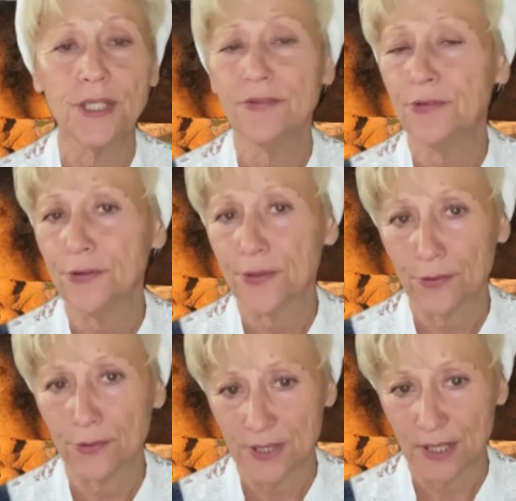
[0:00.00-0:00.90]
evil
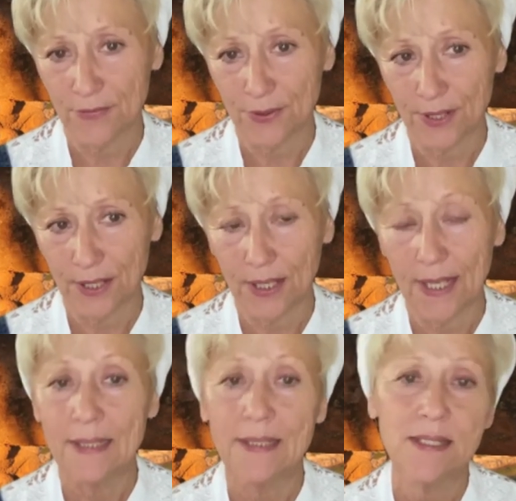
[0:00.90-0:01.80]
thoughts, and everything.
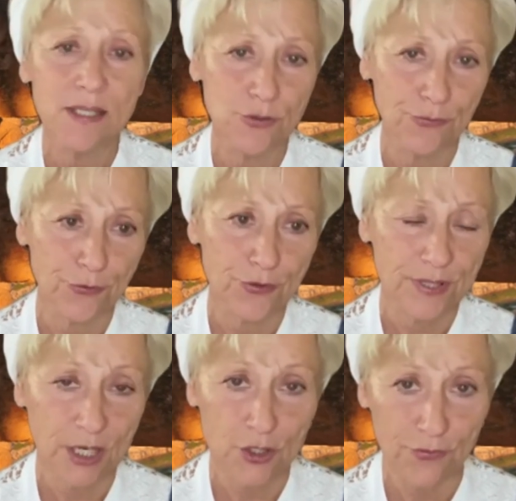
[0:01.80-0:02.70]
This is the 1st
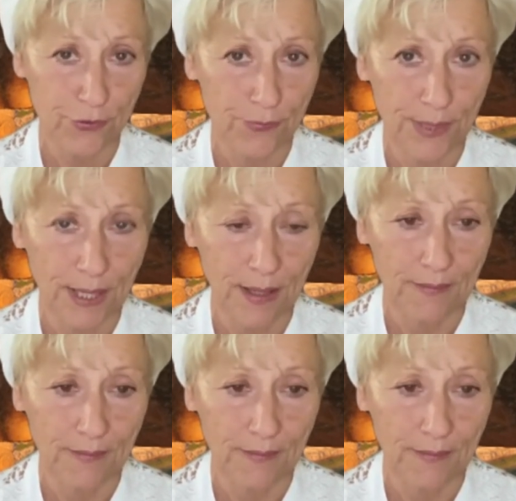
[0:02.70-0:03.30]
stage of the Milah.